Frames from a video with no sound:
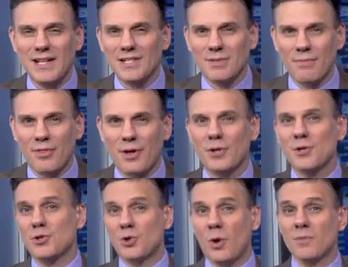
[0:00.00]
and some
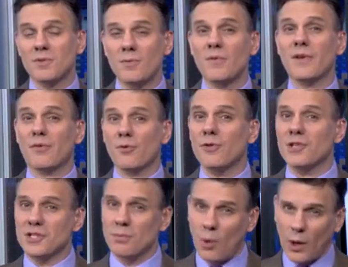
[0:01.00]
thunderstorms moving through
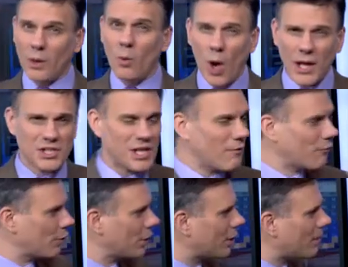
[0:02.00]
this morning, watch
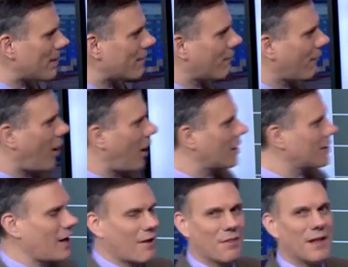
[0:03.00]
out for a little bit of
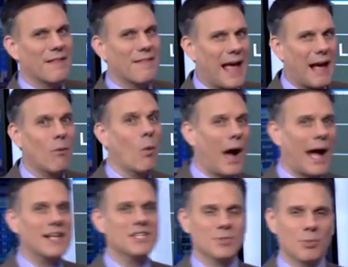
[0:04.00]
fog. Nothing that
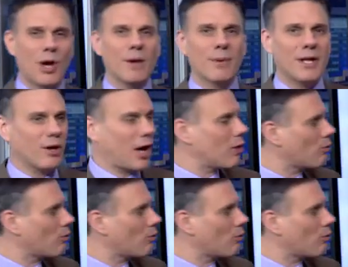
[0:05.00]
widespread, but you are